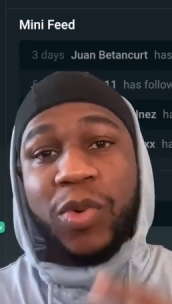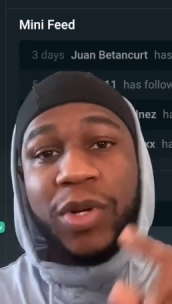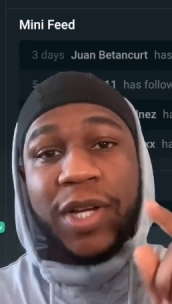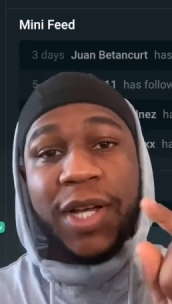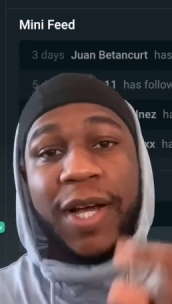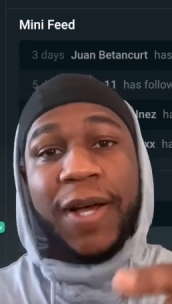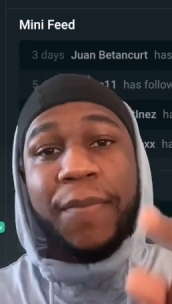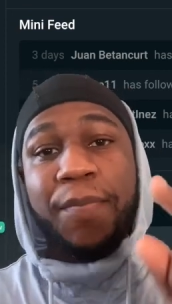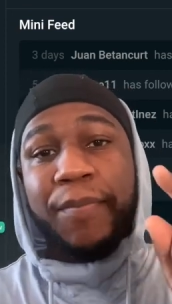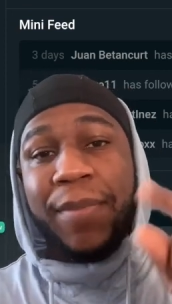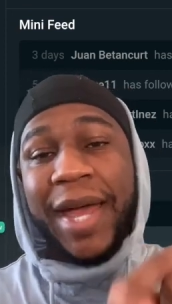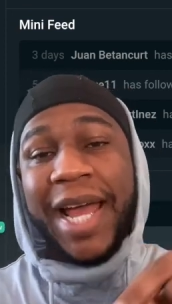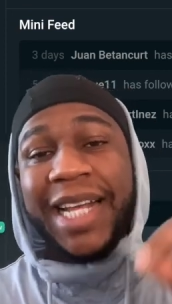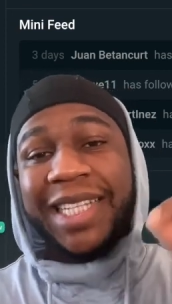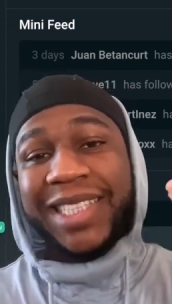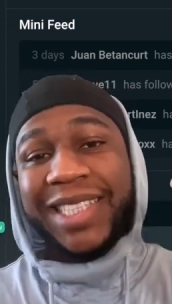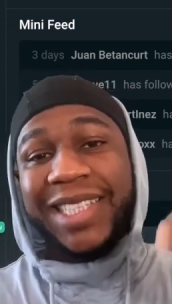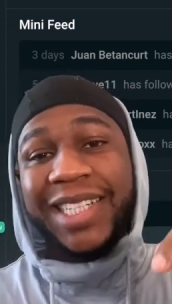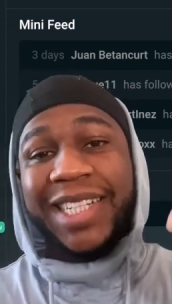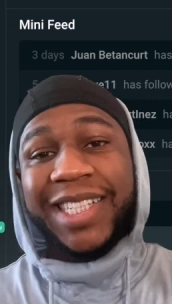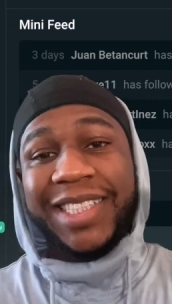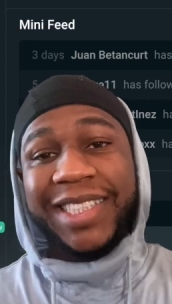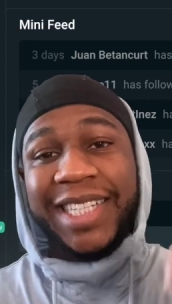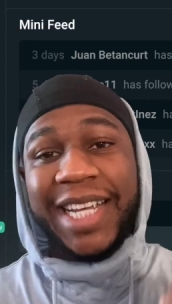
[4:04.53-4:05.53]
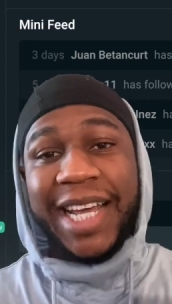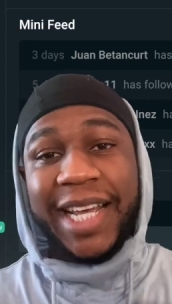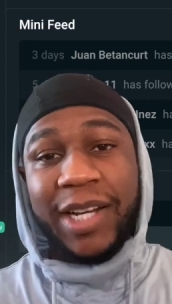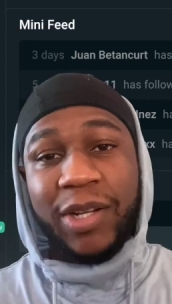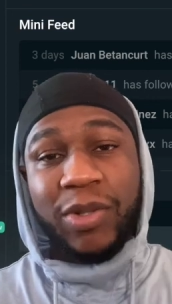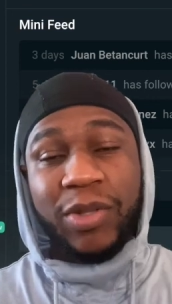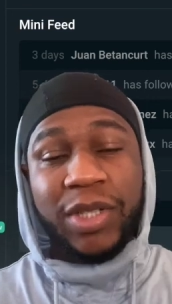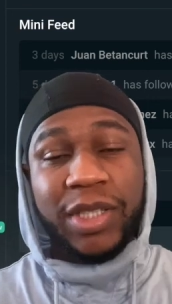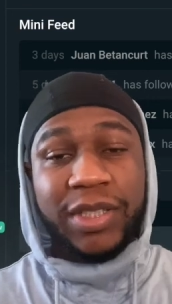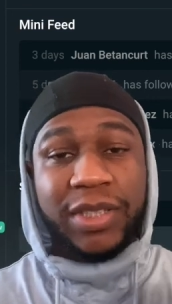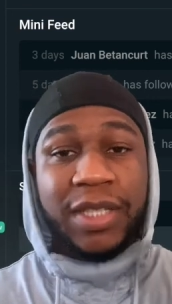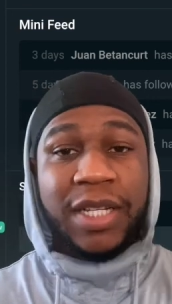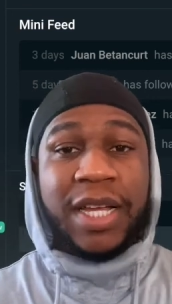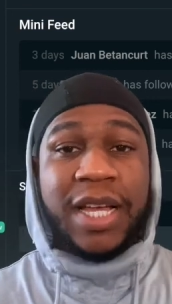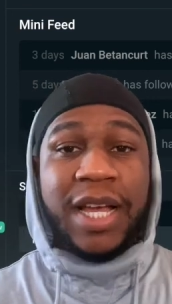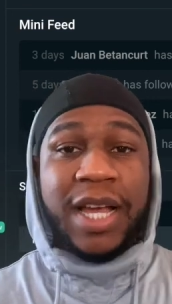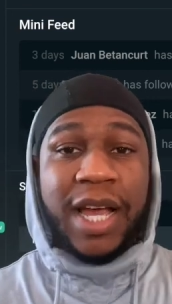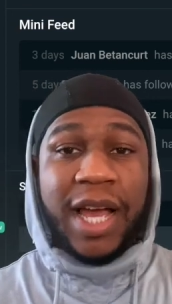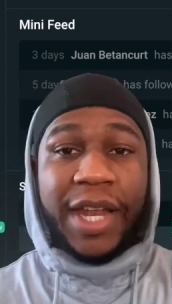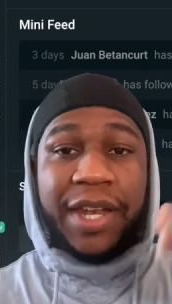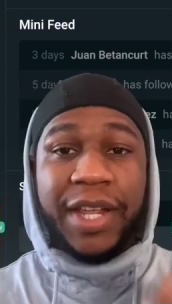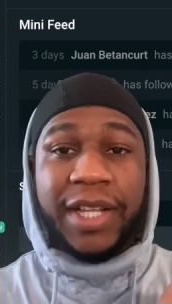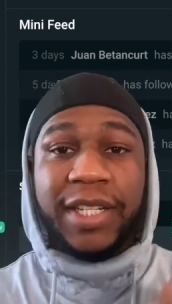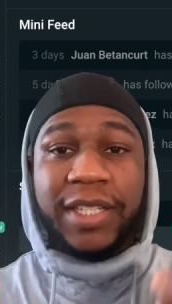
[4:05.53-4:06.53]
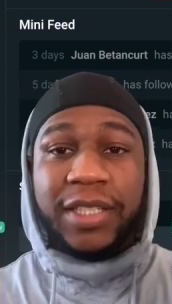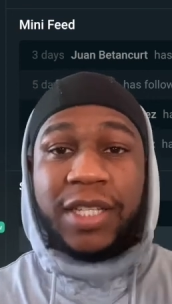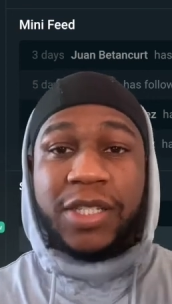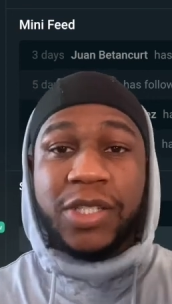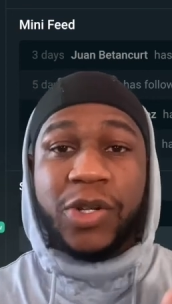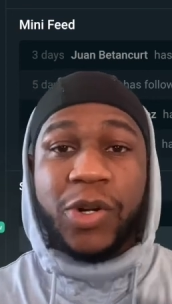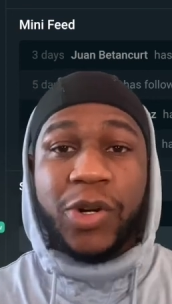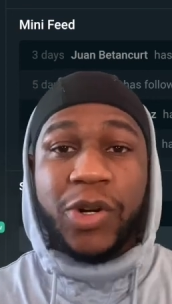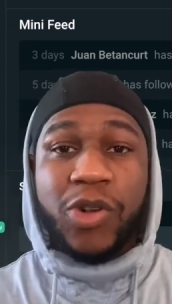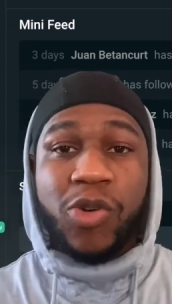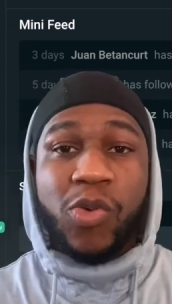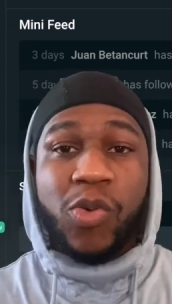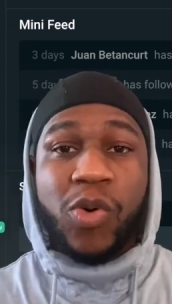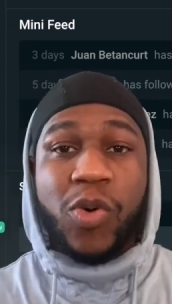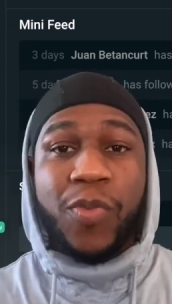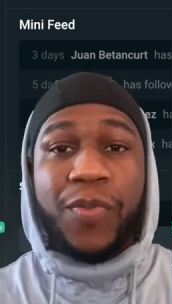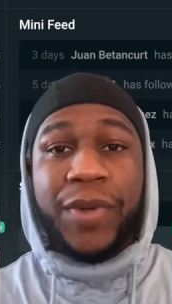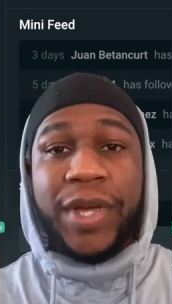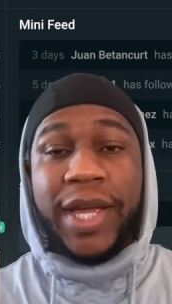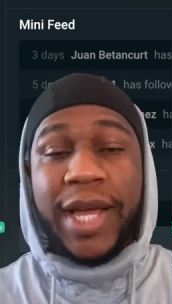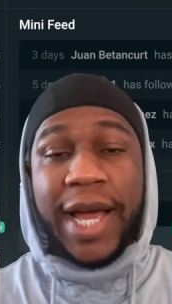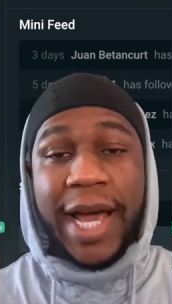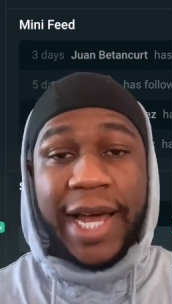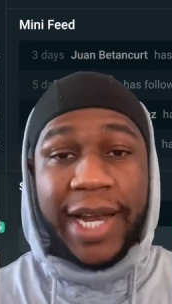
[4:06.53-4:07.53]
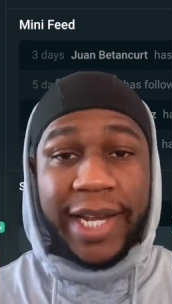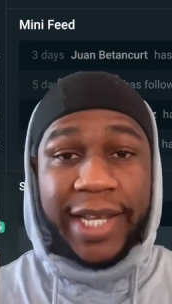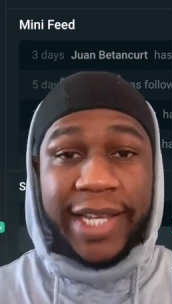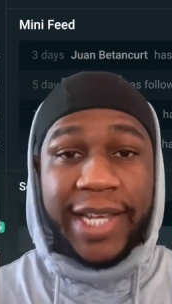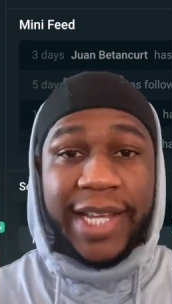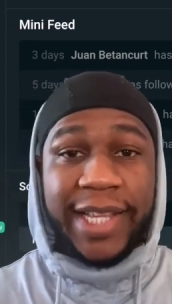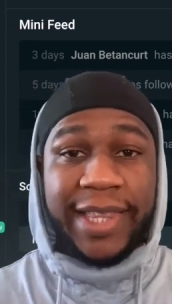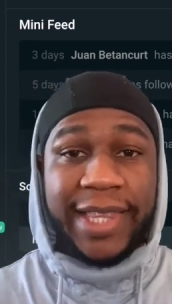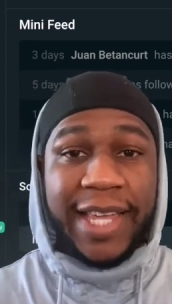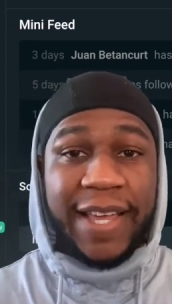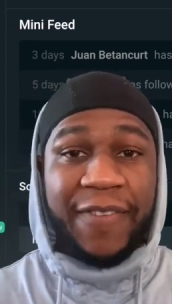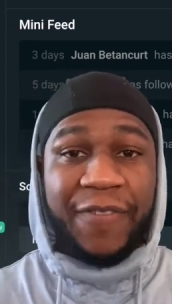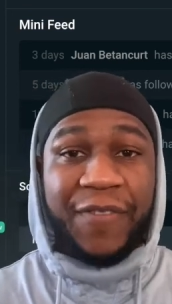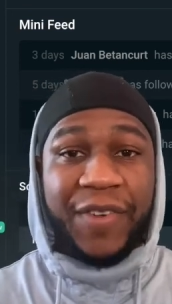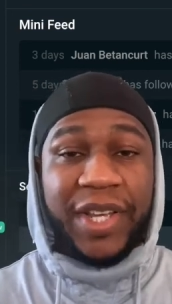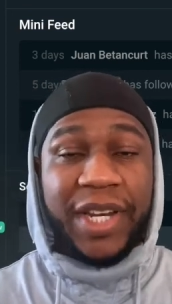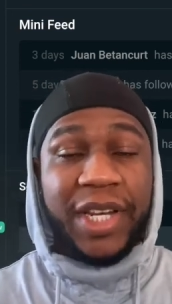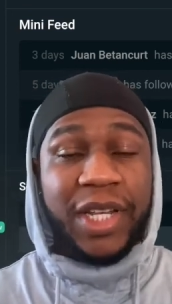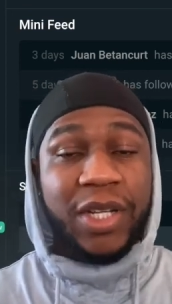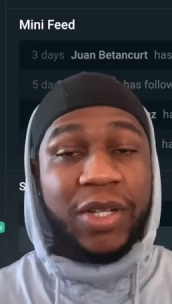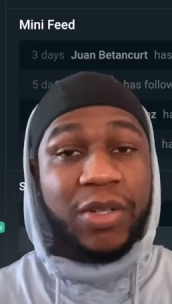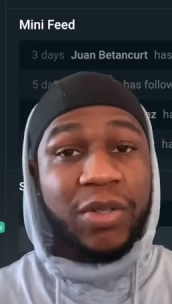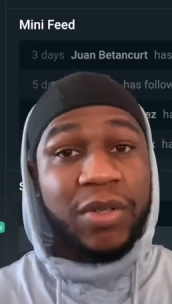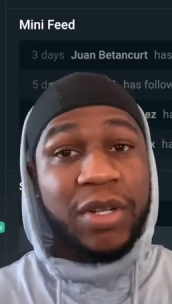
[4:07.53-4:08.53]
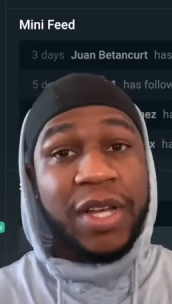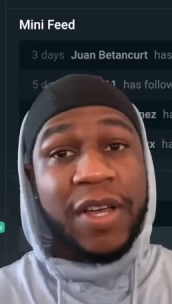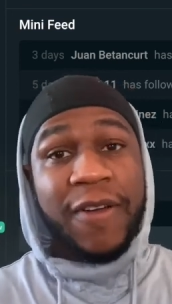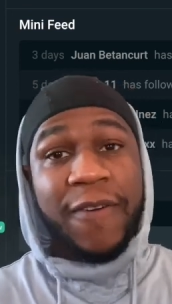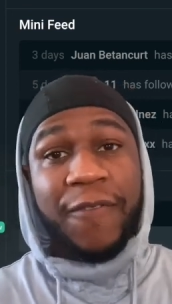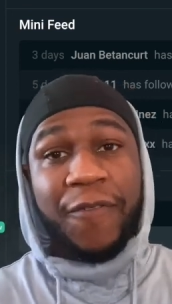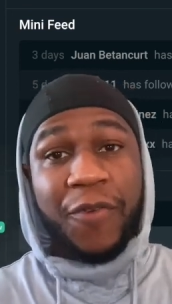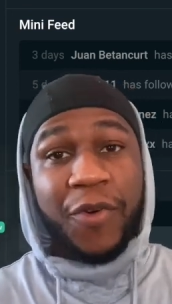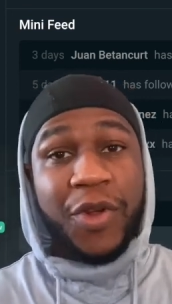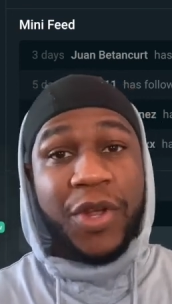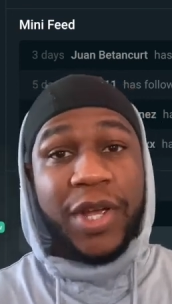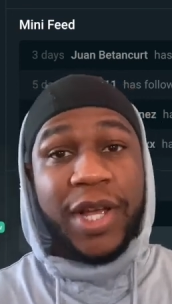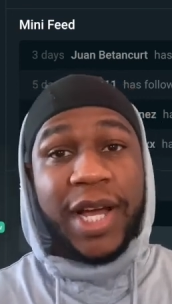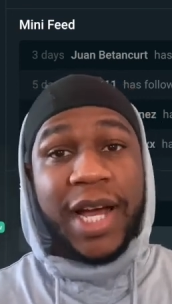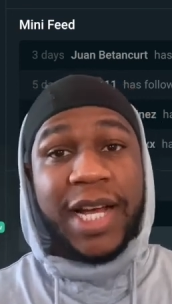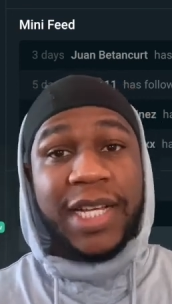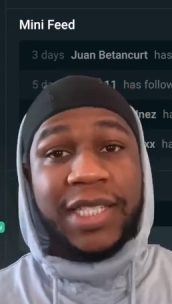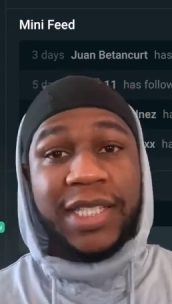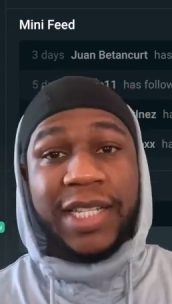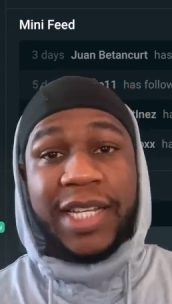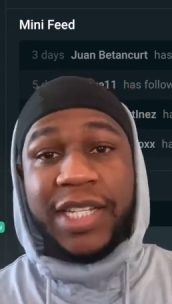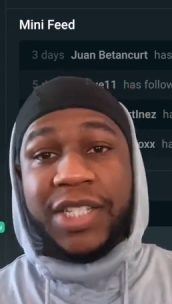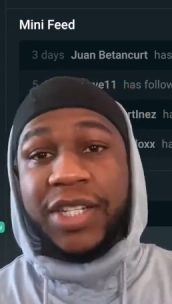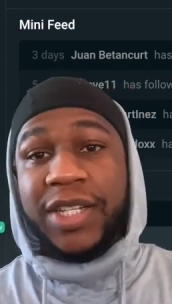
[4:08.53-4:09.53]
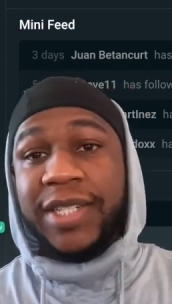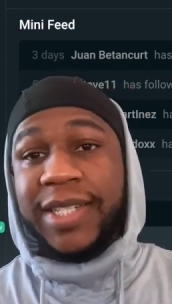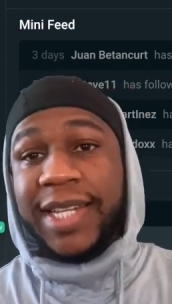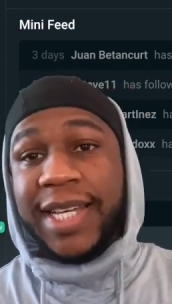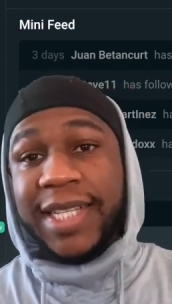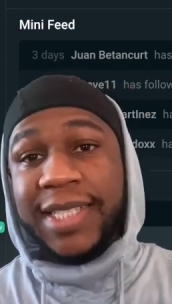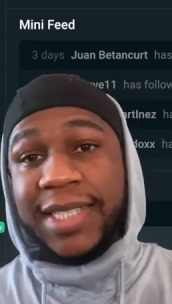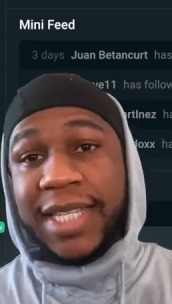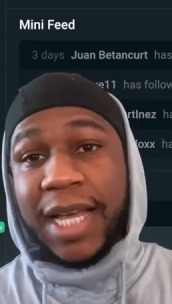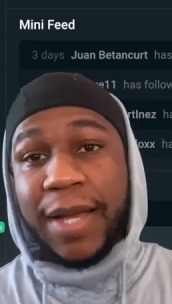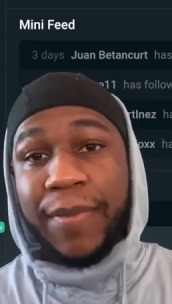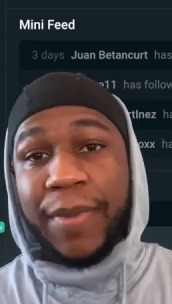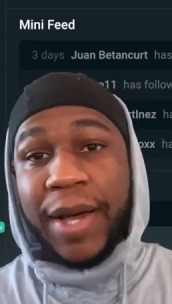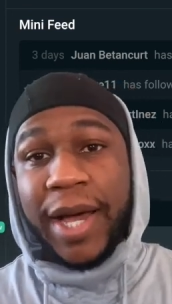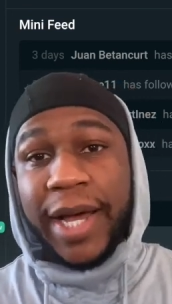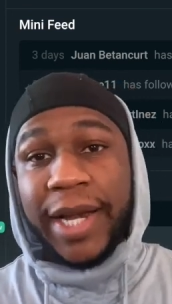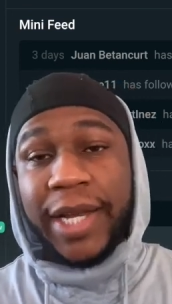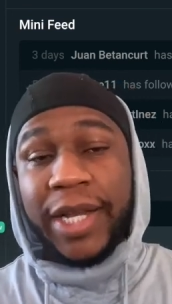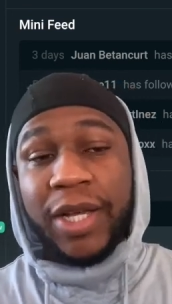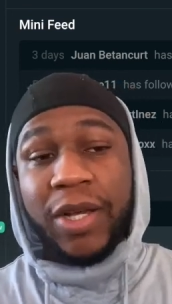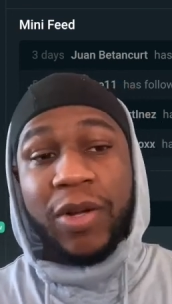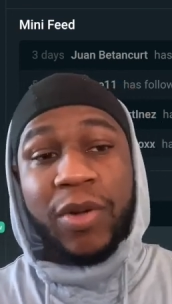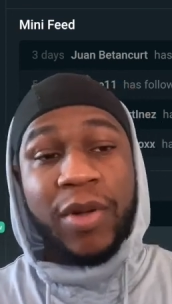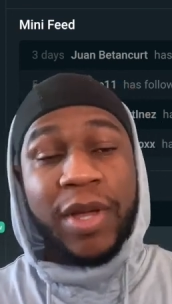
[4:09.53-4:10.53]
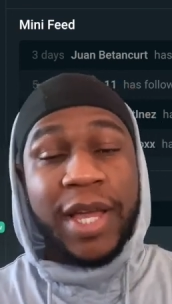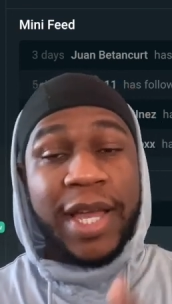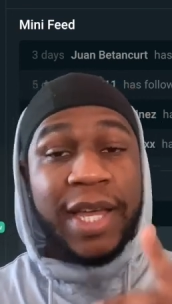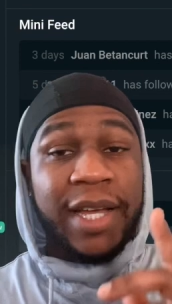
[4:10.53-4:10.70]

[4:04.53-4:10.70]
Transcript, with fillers: come back to the channel because another tutorial will be how to get that video for you guys to get your desktop audio.